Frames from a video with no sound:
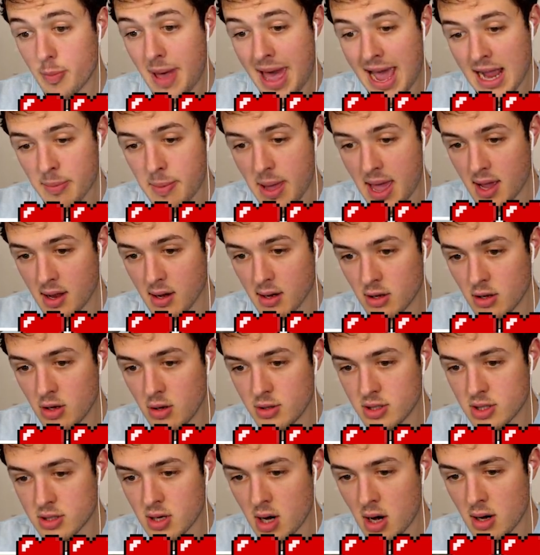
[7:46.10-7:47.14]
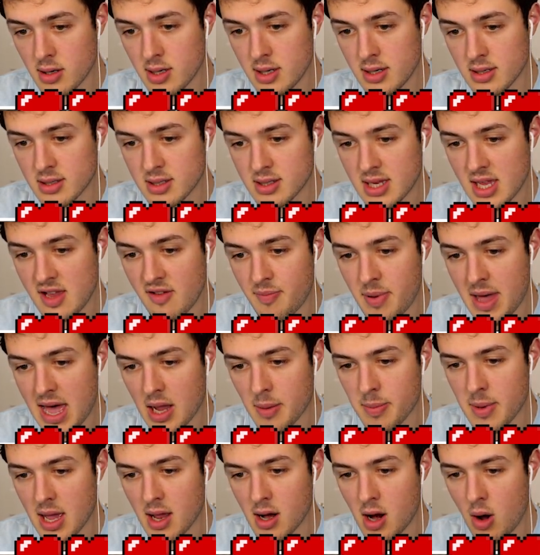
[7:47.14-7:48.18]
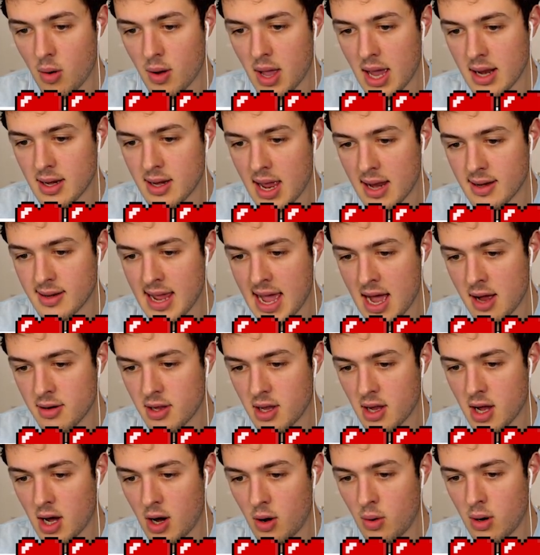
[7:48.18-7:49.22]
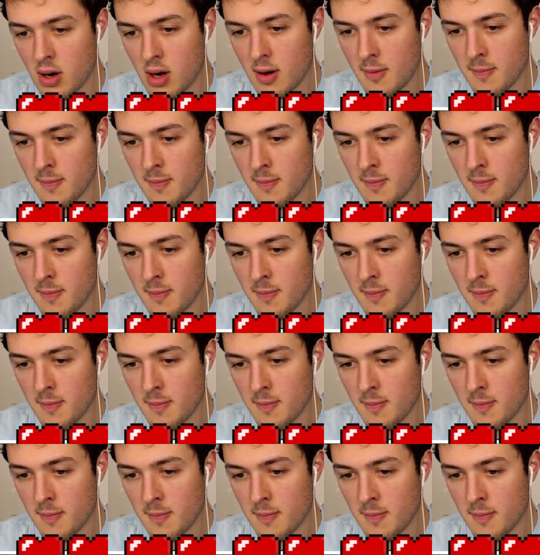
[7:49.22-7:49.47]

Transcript: Pac-Man. You just turned into Steve Pac-Man. Okay, down you go.